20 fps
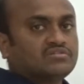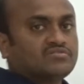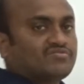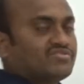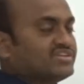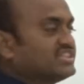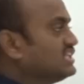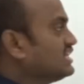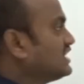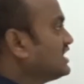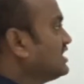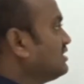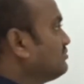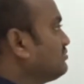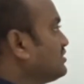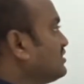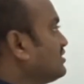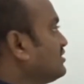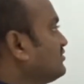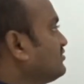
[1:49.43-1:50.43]
with the help
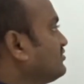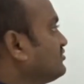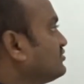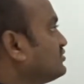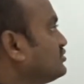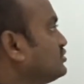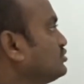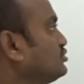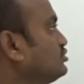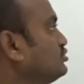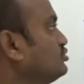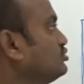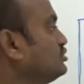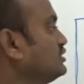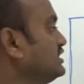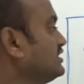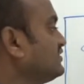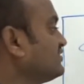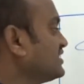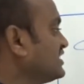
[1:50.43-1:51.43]
of
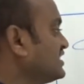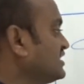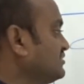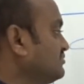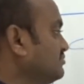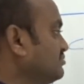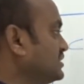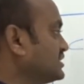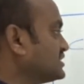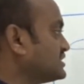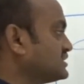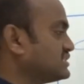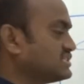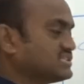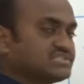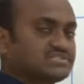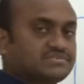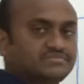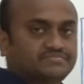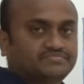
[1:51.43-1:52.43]
two different
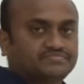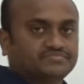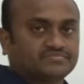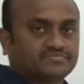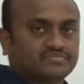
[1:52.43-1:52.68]
buses.